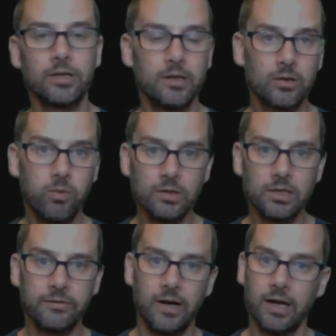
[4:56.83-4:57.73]
in the
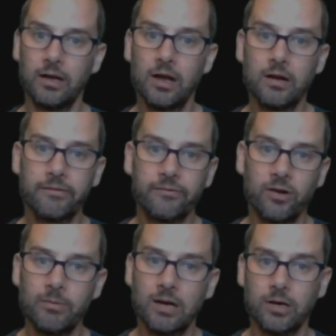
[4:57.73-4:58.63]
quantifier
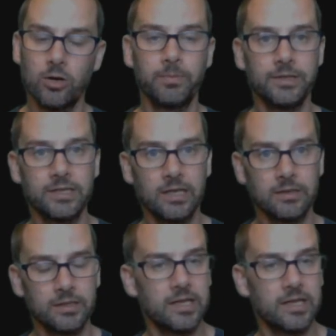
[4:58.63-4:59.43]
from our open sentence.